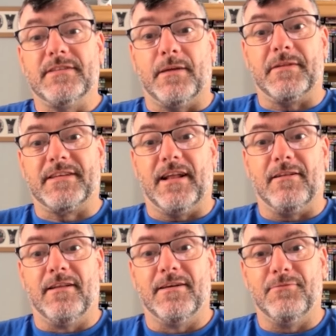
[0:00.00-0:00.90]
Time will
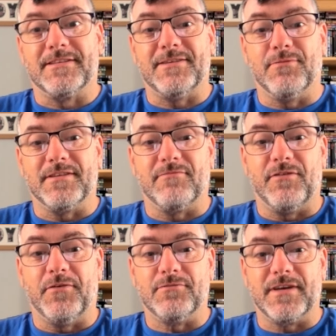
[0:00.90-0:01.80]
tell. We'll see what the
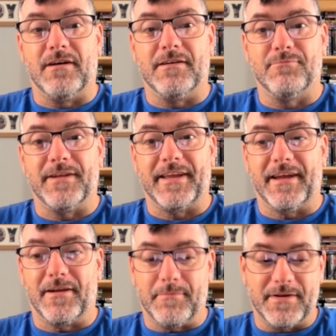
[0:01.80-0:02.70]
reviews are when I
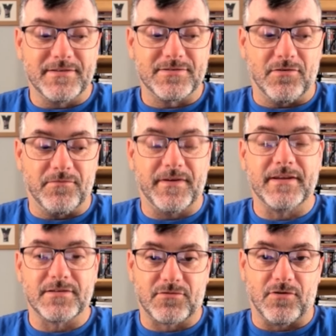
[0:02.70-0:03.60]
get them. So
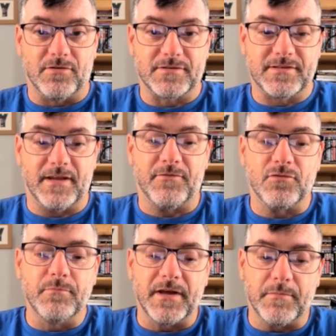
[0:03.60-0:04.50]
fingers crossed, if
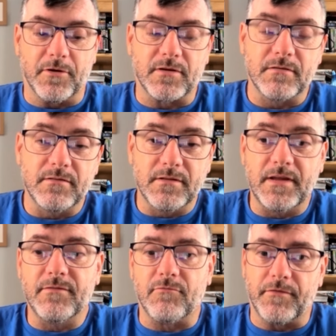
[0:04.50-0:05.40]
you do buy the book,
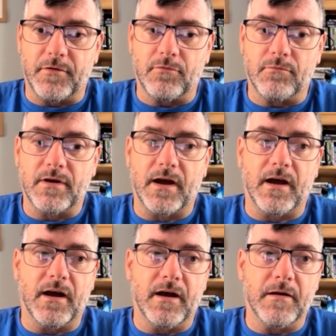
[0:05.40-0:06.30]
leave a review
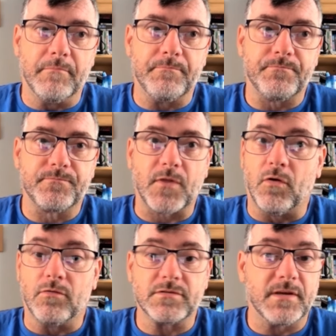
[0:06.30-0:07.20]

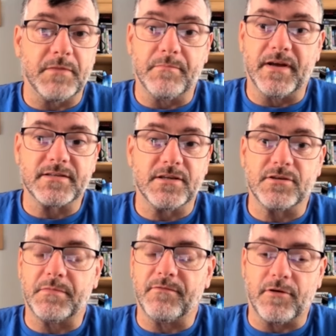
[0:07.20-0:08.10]
or send me a
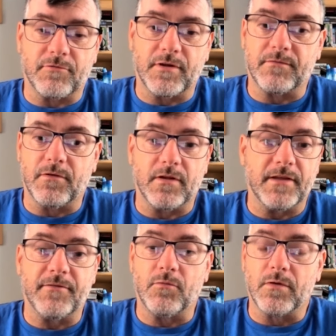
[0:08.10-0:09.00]
message. I'd be very
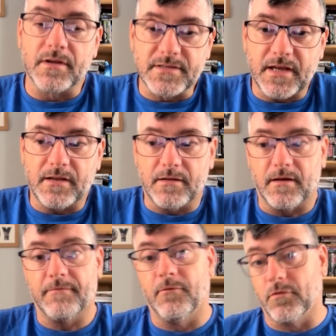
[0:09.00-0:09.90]
grateful. If you want to
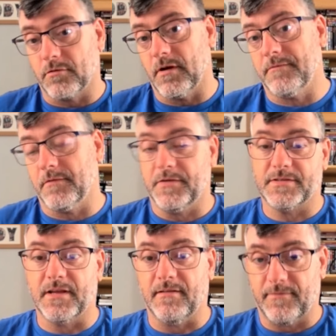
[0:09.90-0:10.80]
send a photograph of
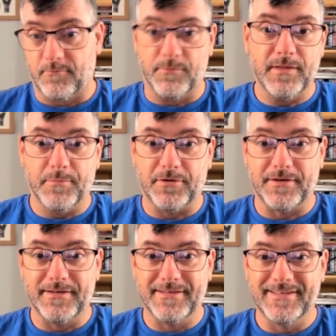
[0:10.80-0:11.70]
yourself with the book,